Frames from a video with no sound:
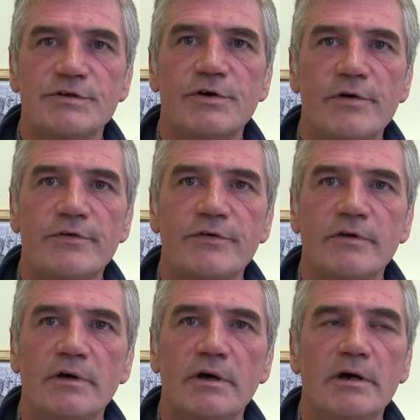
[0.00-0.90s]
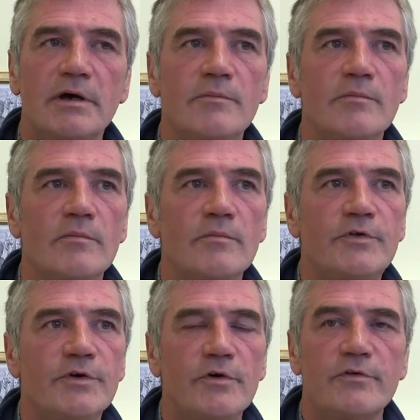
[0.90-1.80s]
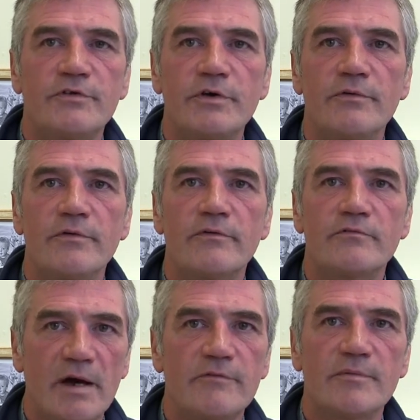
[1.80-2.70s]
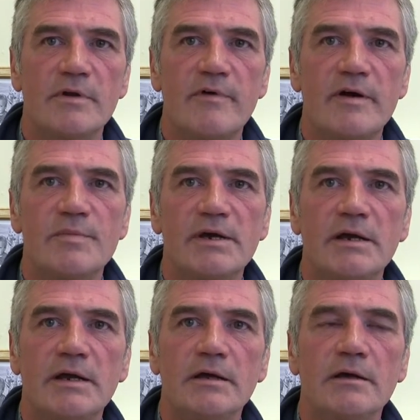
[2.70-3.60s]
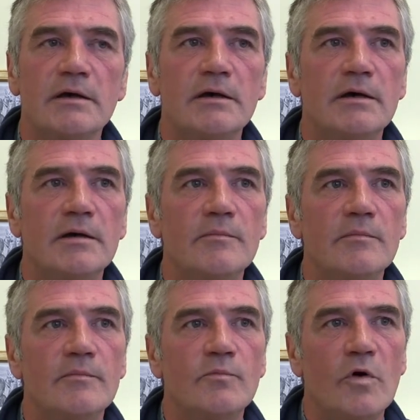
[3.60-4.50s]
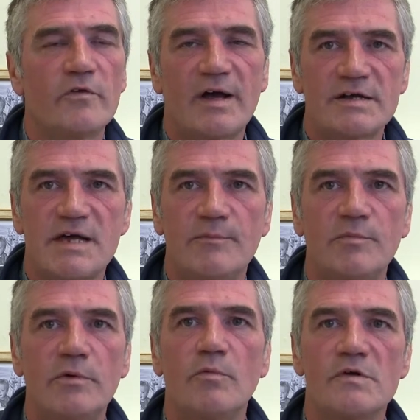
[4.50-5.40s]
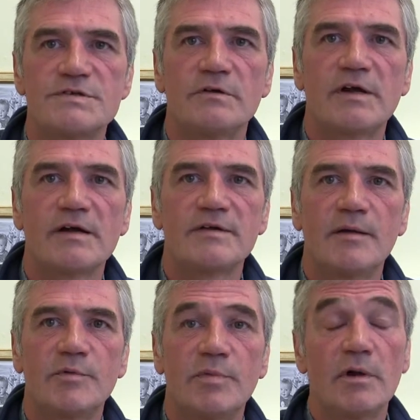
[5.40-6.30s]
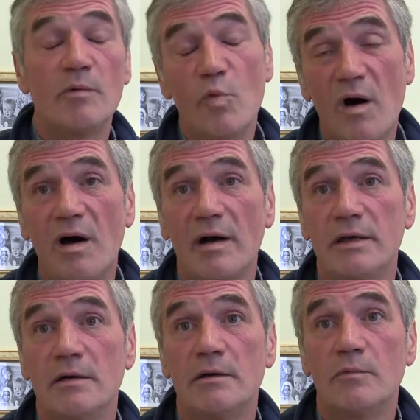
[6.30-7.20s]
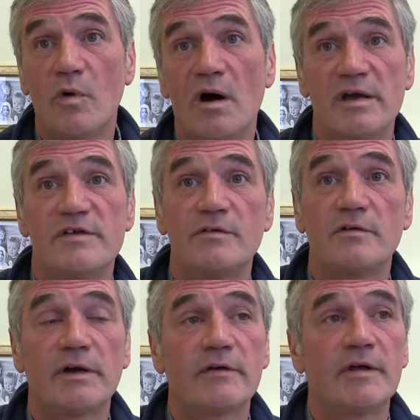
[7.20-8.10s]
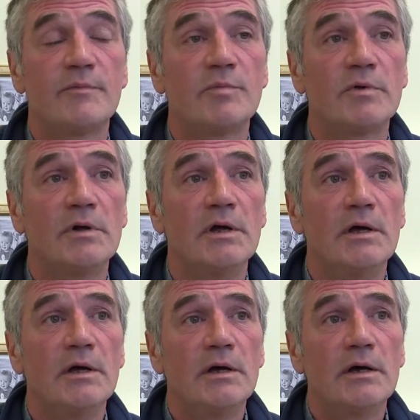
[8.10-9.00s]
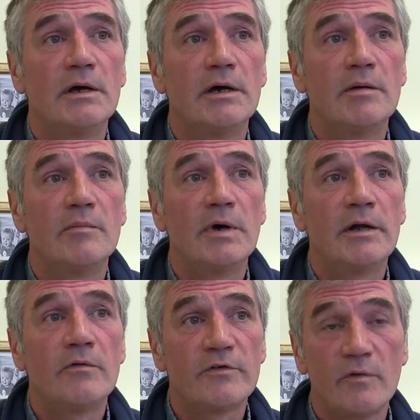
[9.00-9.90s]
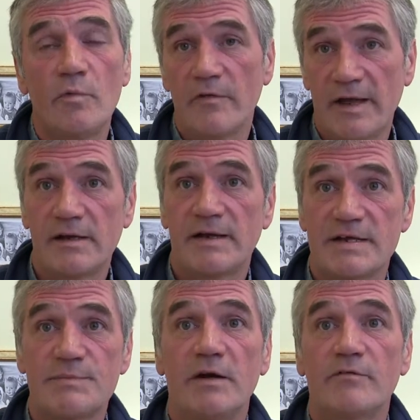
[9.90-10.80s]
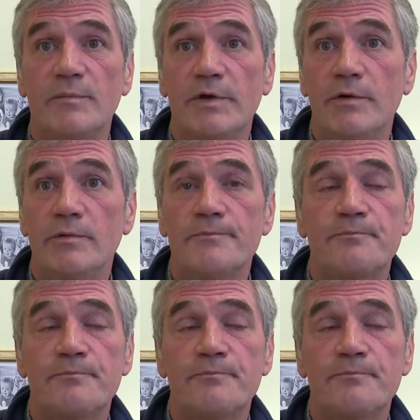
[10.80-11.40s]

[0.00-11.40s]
across to your students right from the very beginning. What's acceptable, what's not acceptable, and why it's not acceptable, and also what they can expect from you.